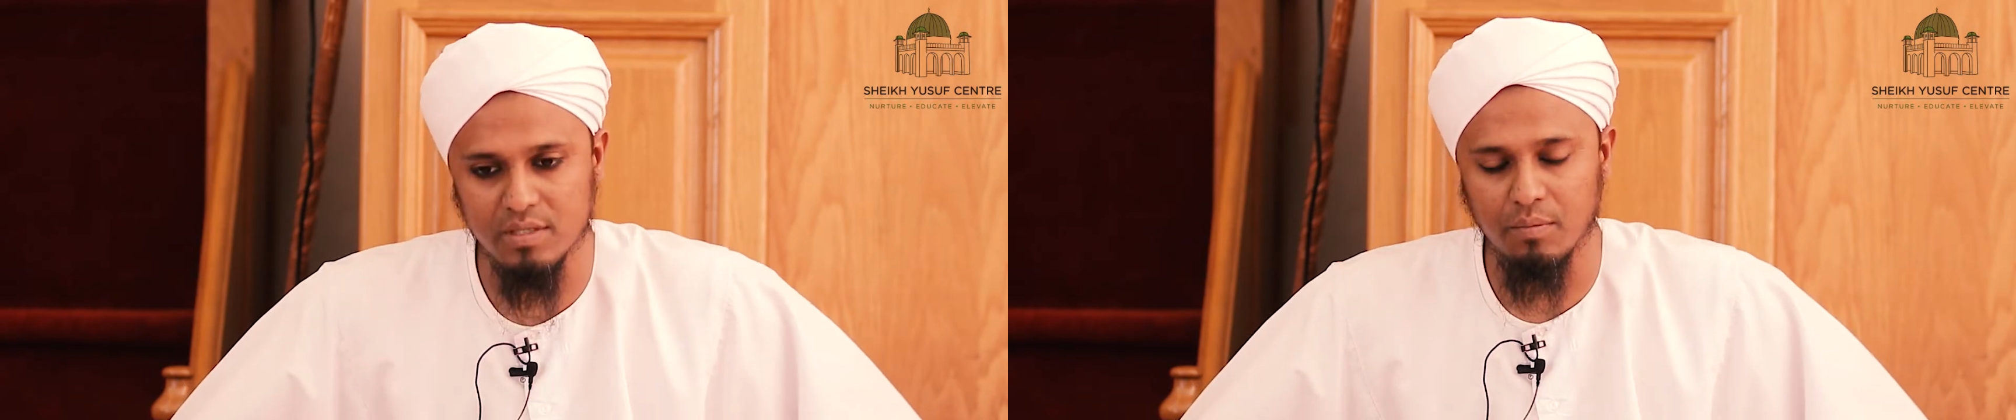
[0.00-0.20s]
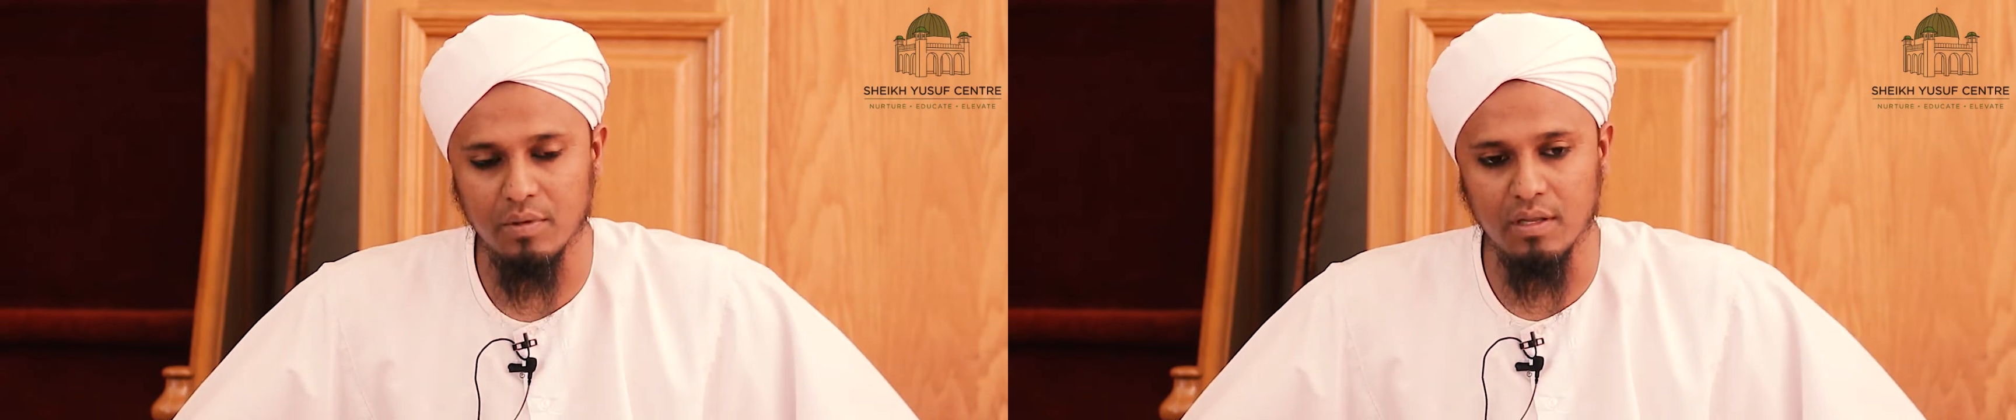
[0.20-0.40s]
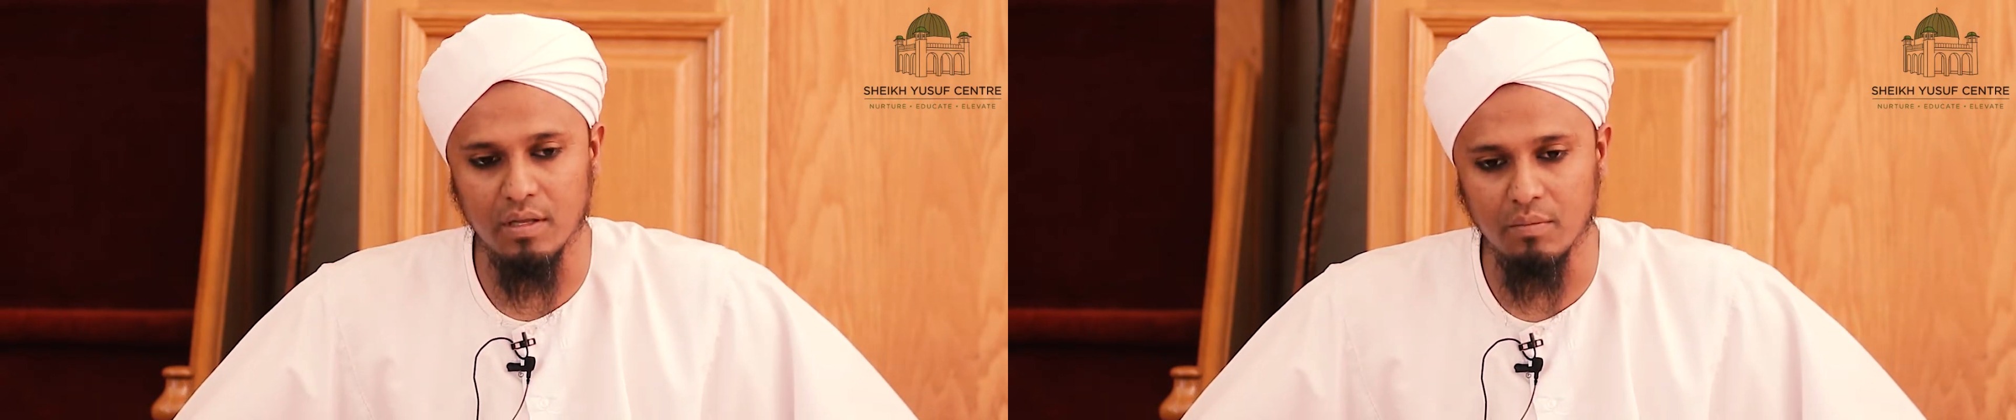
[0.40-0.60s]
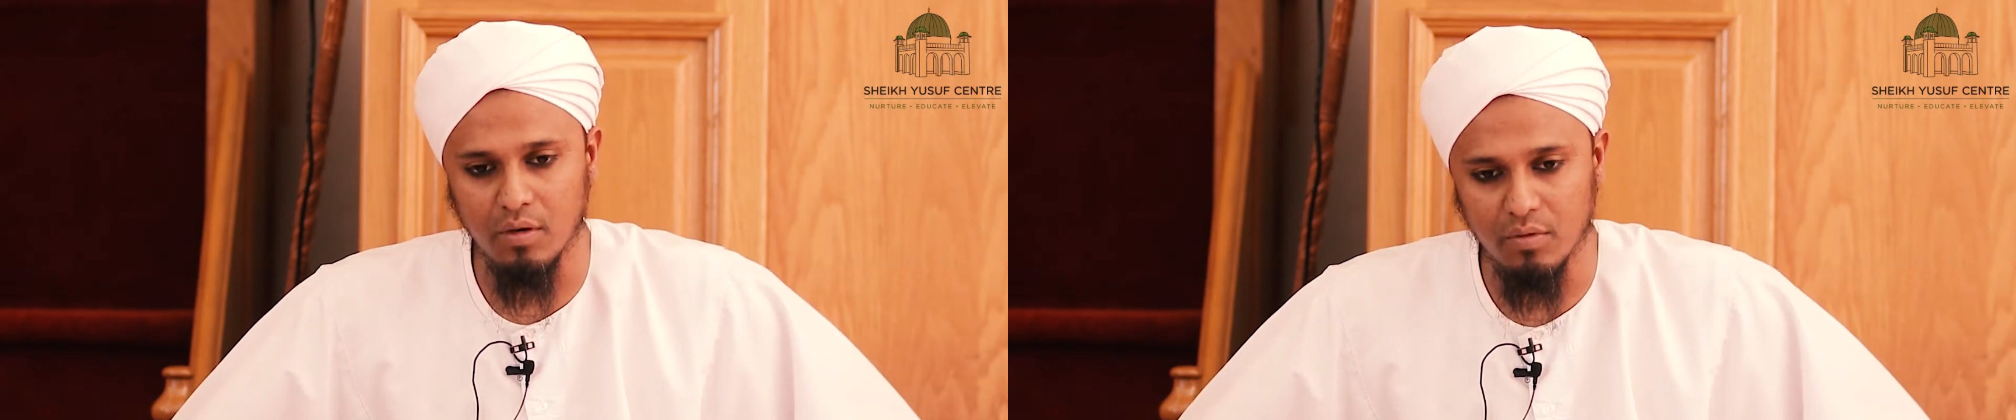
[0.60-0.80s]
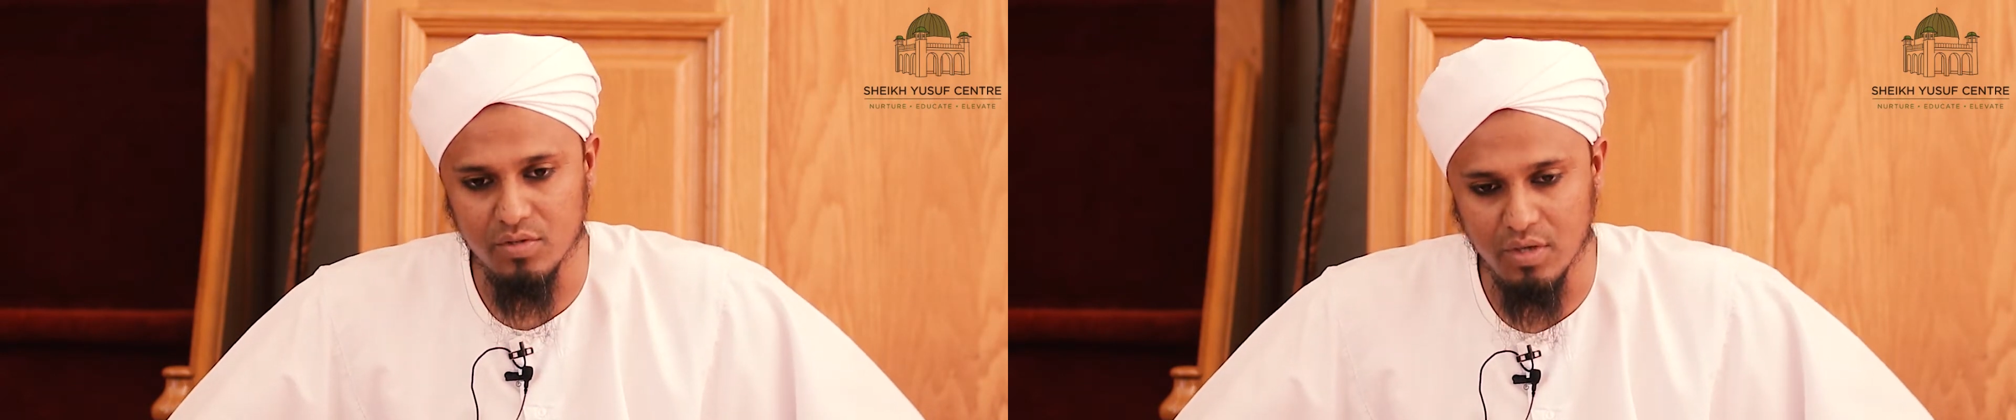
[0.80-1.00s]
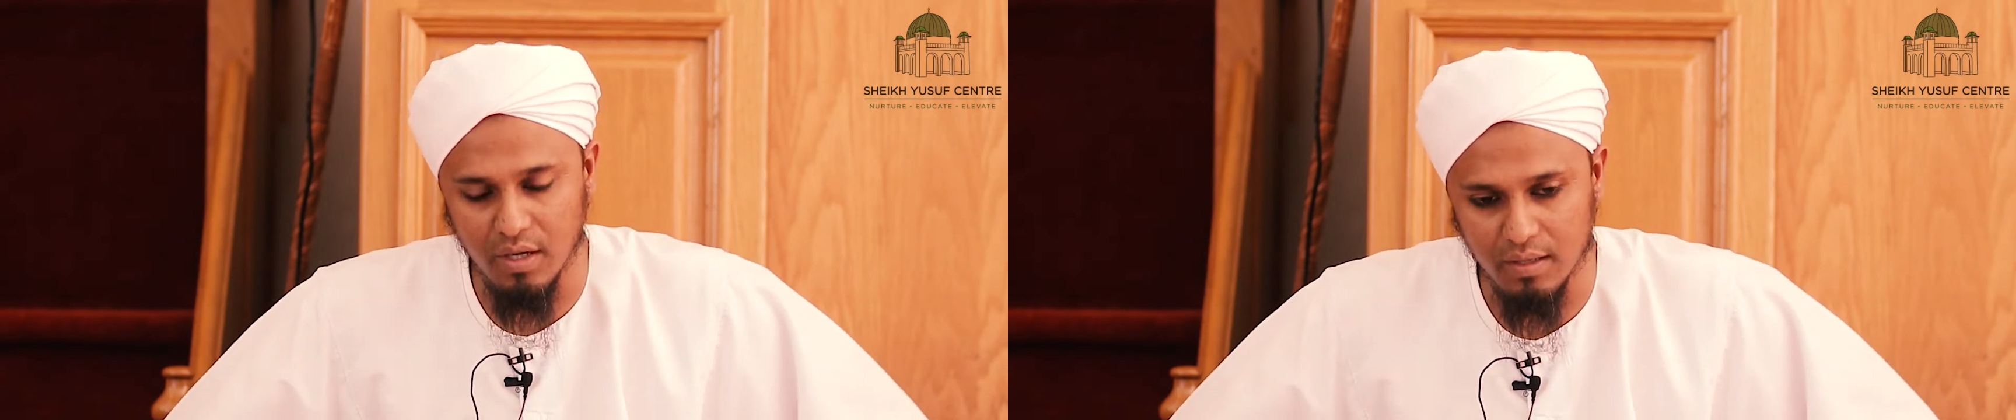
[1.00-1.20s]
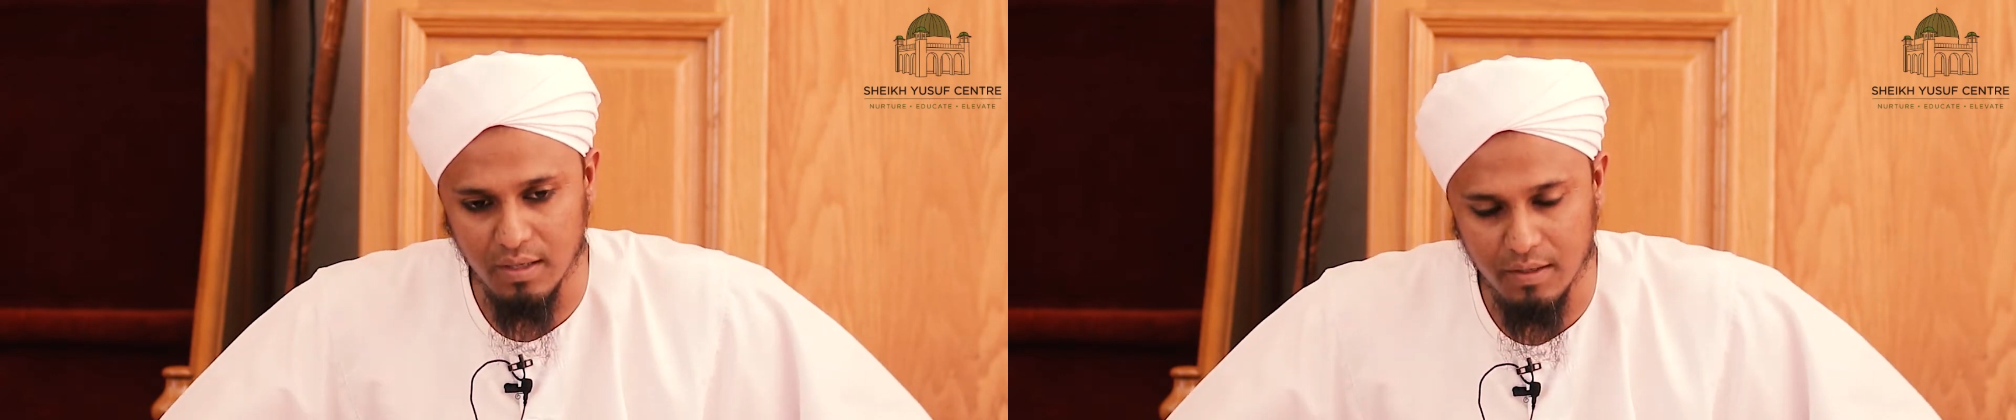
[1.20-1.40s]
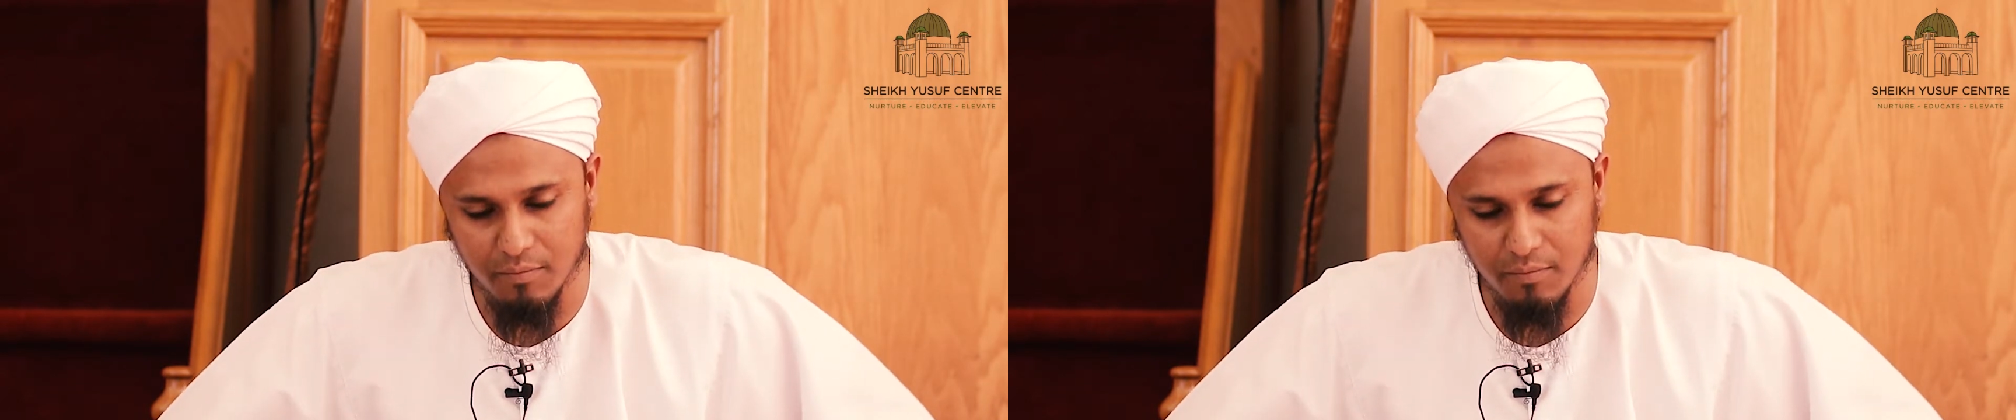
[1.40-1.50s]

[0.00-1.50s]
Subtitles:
up and let them know, inshaAllah,